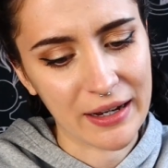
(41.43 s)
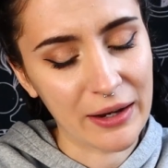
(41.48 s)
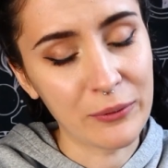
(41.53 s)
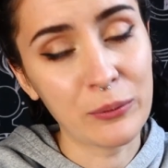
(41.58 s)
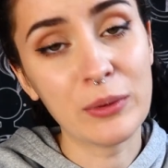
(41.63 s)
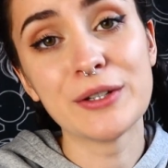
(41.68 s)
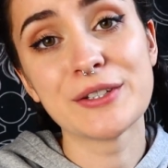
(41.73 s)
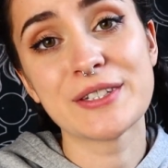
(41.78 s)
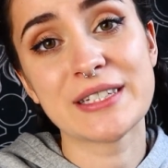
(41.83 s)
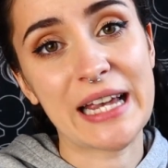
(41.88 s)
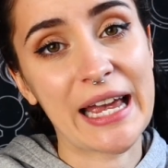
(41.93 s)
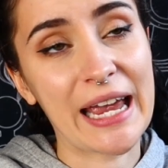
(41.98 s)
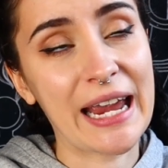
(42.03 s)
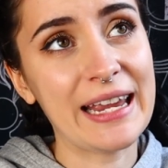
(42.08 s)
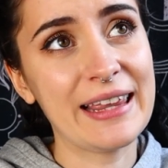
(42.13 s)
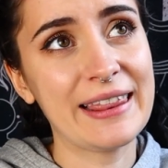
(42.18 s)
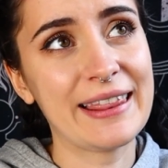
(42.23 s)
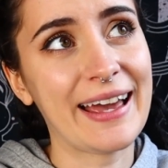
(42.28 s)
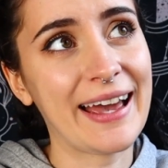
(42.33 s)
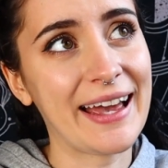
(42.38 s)
I will
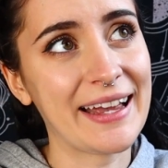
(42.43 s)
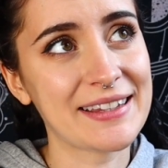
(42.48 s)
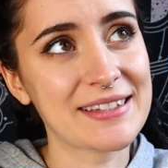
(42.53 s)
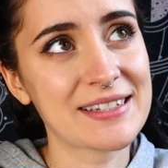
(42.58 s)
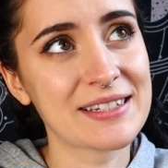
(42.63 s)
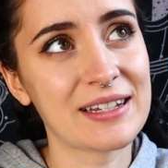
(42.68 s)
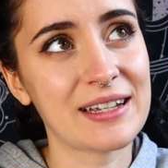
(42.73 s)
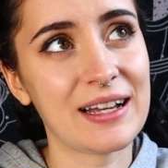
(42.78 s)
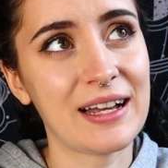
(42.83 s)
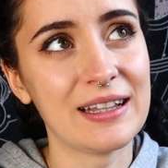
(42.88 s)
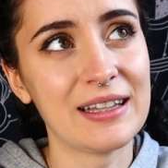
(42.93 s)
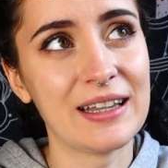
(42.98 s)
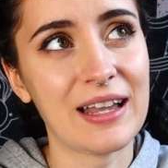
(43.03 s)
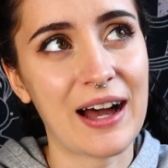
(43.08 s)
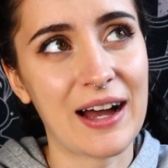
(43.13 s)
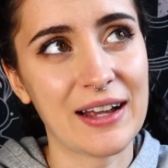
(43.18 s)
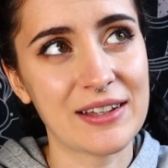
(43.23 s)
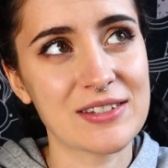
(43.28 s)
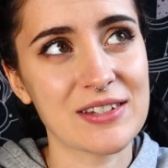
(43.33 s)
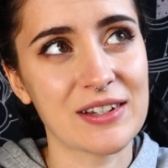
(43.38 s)
say that a
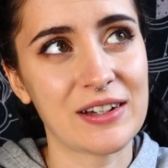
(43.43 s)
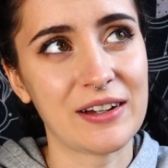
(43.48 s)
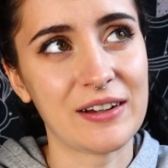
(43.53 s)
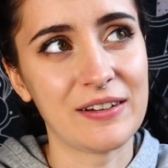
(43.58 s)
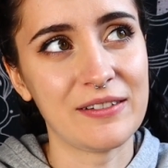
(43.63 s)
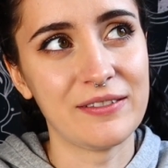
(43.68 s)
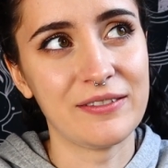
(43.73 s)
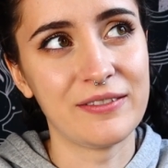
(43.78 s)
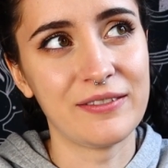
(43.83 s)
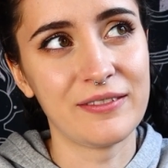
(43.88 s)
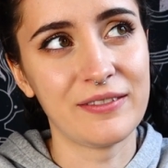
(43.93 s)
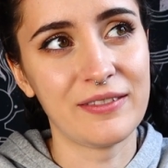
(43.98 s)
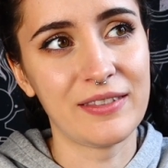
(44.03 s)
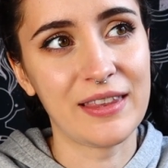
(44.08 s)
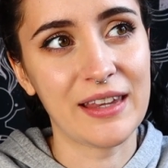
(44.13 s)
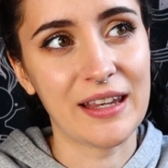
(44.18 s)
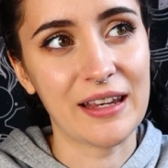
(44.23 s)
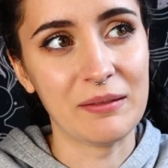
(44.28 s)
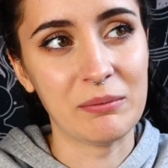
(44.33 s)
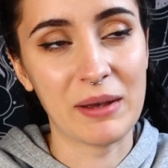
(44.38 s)
lot of
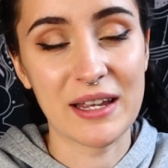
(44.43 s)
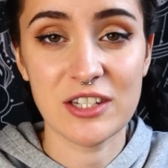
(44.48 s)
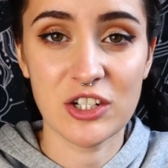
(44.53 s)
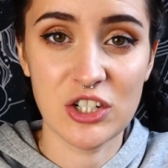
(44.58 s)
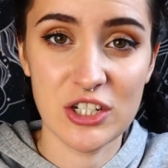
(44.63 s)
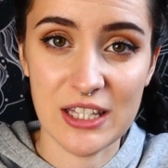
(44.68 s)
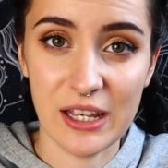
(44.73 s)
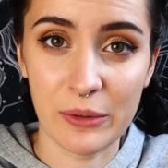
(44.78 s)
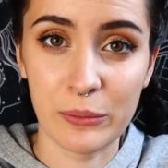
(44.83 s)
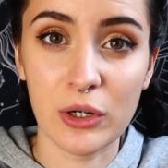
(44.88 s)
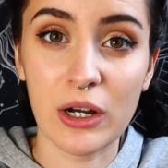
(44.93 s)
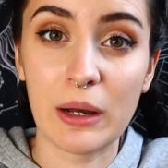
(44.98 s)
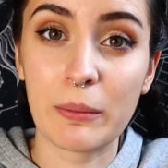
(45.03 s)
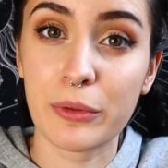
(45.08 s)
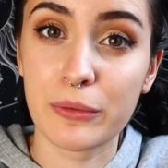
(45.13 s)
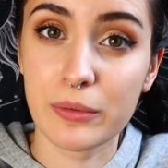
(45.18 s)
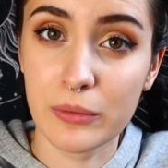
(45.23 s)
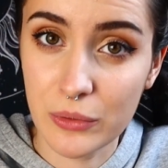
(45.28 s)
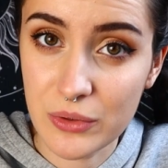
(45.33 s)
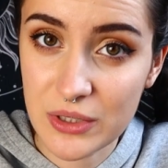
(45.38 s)
the messages that will come
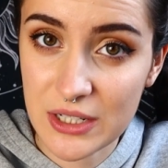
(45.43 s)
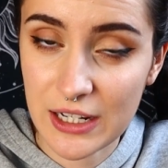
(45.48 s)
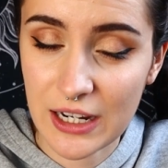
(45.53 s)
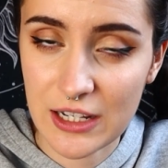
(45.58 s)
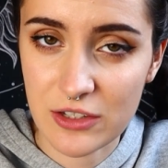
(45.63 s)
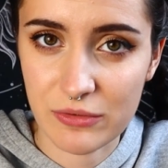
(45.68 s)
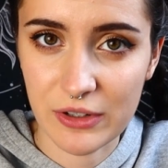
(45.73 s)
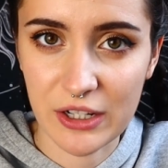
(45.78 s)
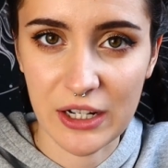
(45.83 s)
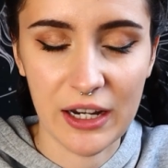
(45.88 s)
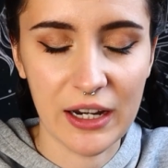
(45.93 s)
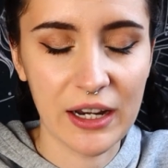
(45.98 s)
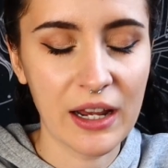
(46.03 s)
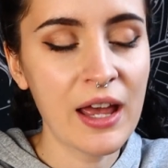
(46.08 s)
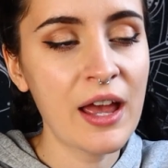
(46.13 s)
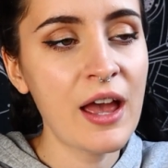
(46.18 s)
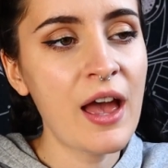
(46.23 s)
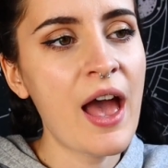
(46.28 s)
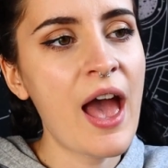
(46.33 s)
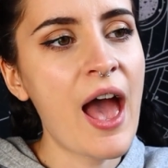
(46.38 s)
through in today's
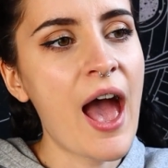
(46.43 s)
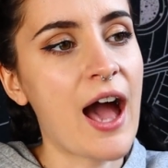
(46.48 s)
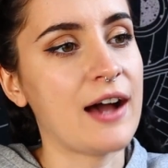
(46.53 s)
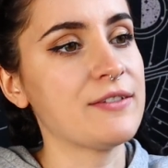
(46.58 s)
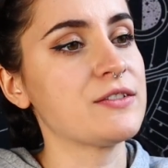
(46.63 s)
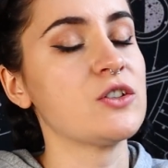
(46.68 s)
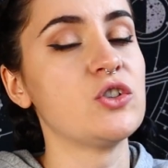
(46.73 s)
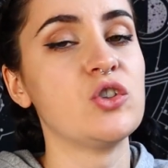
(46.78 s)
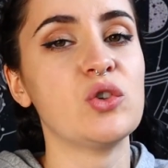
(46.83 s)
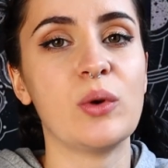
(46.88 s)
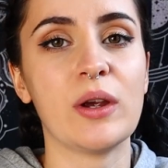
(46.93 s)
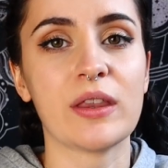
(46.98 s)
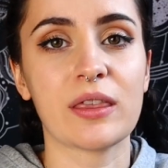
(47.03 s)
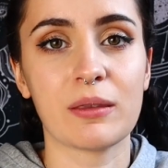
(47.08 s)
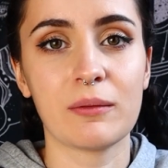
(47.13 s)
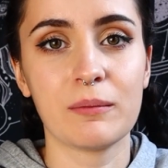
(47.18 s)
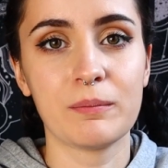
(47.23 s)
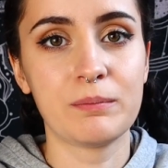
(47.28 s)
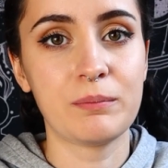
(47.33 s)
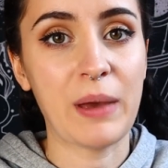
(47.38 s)
reading have to do
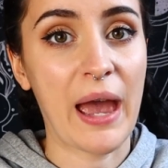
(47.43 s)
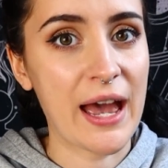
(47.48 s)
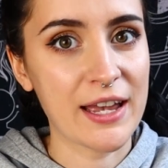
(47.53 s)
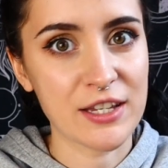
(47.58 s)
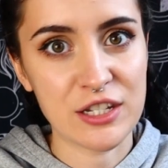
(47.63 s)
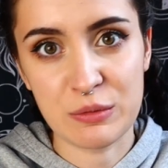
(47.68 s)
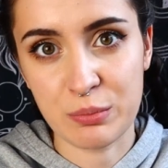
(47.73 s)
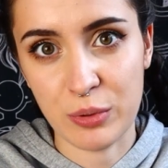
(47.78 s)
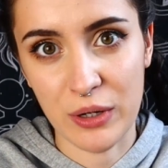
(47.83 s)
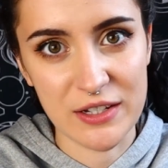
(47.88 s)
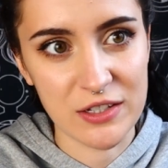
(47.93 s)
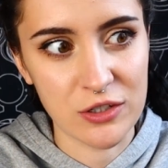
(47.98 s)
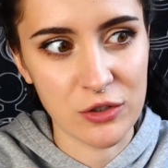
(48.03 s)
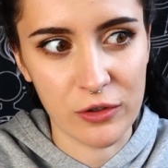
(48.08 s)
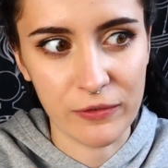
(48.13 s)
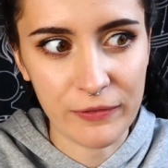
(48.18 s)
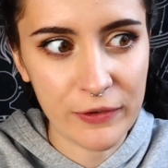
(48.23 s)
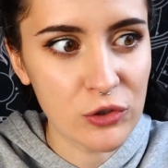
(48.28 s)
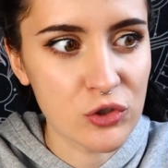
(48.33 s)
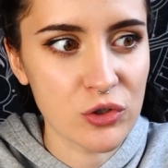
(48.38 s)
with past, present,
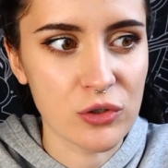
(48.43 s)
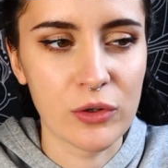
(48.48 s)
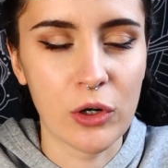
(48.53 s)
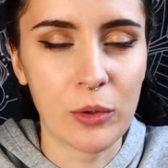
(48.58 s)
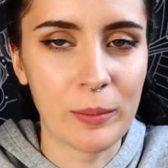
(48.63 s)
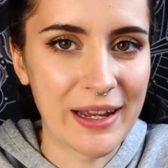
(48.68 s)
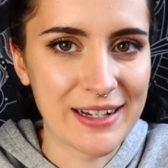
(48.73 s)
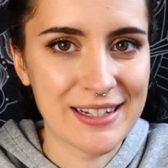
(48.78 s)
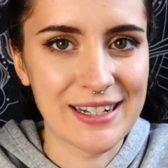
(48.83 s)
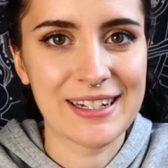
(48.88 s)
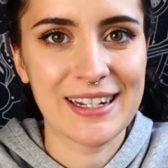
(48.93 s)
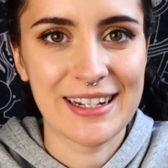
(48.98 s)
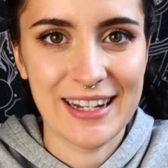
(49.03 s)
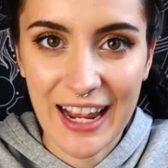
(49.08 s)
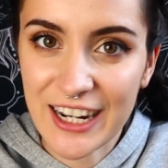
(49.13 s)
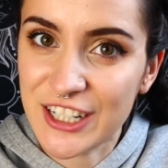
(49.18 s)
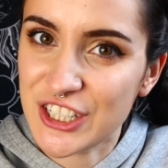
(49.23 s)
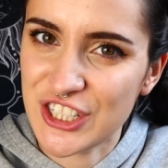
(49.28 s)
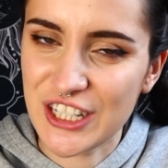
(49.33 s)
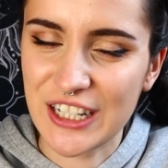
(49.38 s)
or future romantic
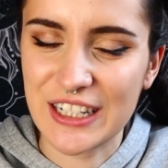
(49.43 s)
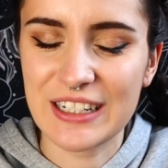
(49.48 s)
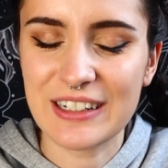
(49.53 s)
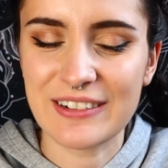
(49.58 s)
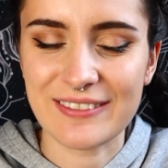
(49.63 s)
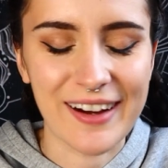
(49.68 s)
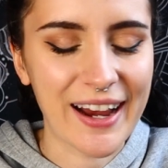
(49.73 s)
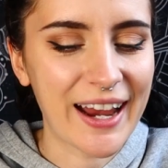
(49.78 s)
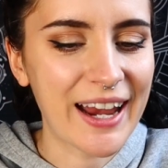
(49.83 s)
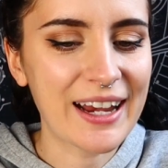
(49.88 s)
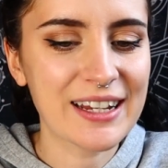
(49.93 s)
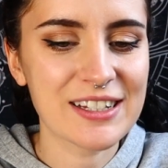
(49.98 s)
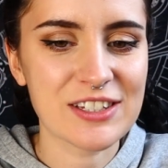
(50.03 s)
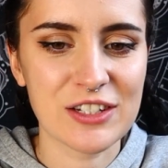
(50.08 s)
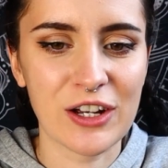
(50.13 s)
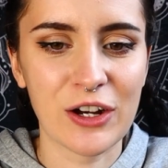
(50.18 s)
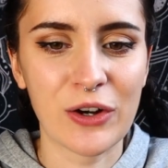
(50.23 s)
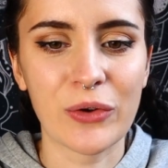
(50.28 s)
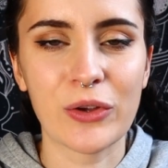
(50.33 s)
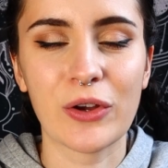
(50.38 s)
connection, right?
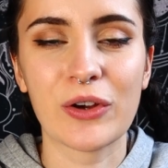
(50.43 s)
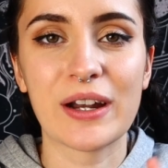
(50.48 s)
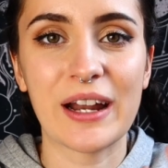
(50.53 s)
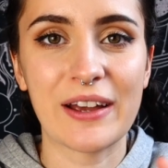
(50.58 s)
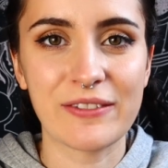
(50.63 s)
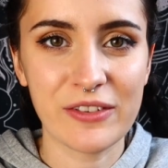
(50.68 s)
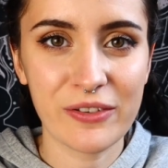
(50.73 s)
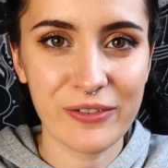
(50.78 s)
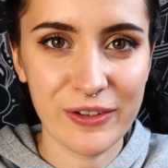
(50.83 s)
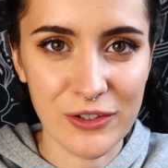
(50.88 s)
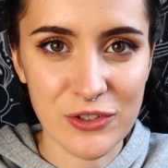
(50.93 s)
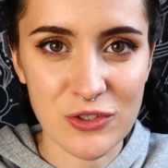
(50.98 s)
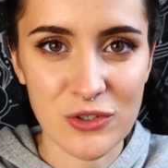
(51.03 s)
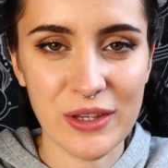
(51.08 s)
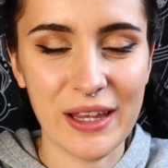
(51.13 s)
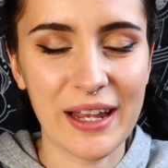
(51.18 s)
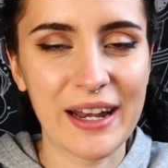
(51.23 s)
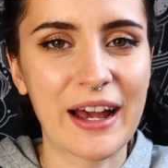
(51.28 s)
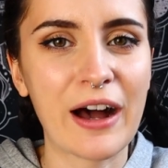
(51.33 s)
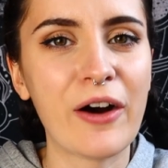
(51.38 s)
So you're gonna have to
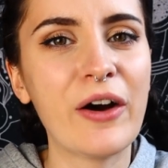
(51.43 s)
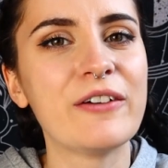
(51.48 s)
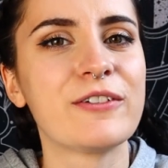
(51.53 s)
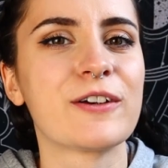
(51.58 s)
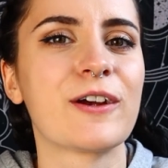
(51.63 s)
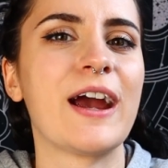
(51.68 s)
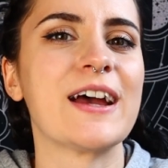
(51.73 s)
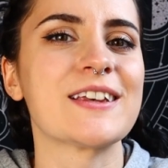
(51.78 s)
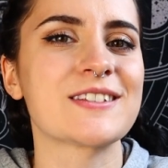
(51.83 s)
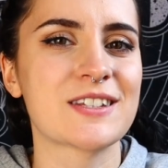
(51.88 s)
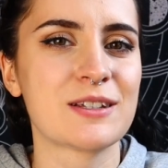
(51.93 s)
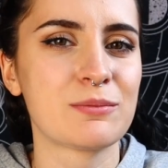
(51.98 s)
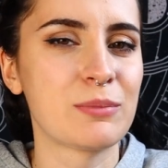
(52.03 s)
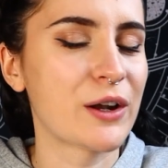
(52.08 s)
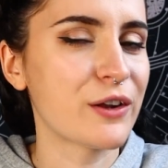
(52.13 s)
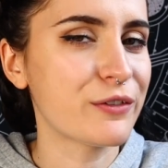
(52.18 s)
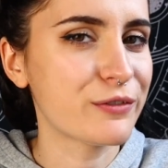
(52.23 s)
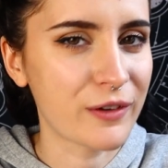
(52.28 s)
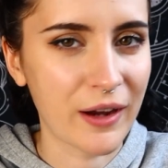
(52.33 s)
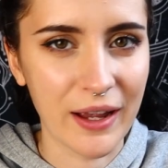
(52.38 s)
filter that out if you're asking
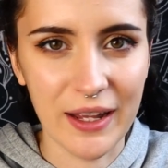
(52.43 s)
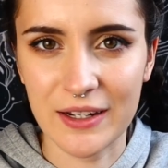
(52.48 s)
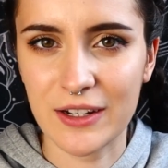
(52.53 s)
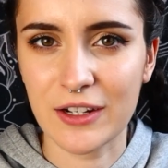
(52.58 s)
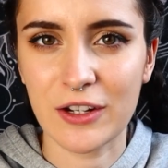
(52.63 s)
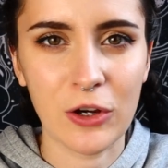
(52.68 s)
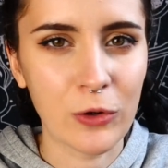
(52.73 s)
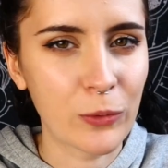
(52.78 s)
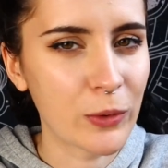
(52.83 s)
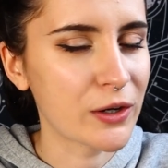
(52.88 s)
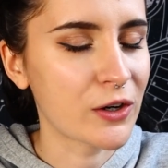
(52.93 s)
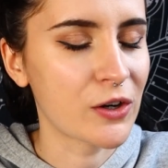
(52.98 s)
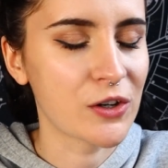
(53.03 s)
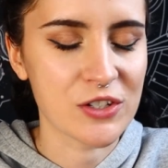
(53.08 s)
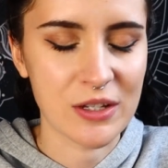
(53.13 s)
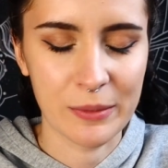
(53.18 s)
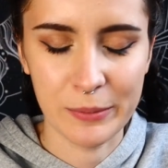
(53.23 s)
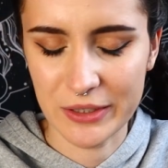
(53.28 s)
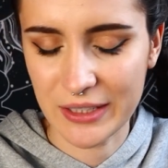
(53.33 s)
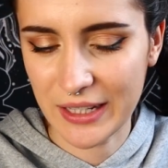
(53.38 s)
about a friend, a coworker, or
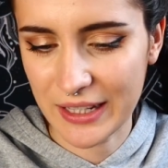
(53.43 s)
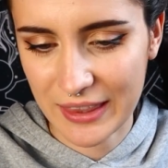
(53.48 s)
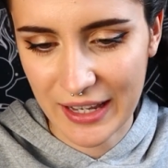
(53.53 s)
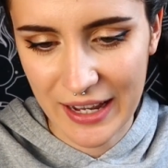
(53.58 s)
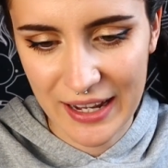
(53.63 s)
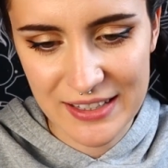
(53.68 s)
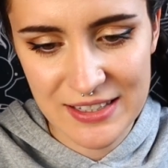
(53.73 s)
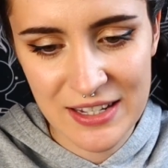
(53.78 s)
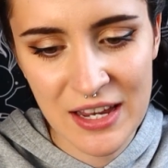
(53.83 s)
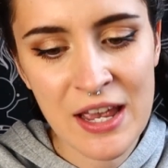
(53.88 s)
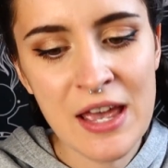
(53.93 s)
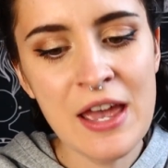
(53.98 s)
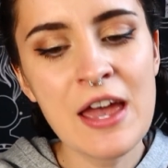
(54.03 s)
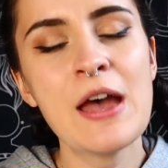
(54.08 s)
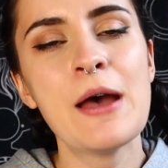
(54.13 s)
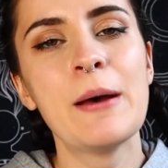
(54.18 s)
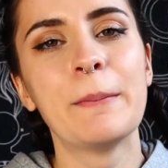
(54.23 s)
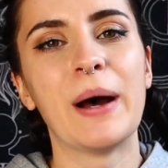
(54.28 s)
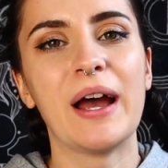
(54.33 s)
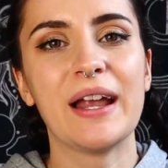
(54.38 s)
someone like that.
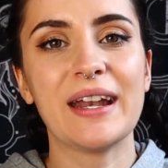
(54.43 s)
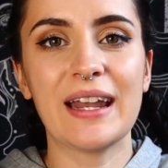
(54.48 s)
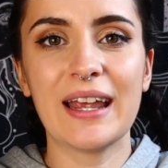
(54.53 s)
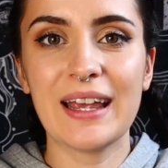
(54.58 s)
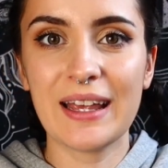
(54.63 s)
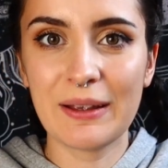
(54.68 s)
But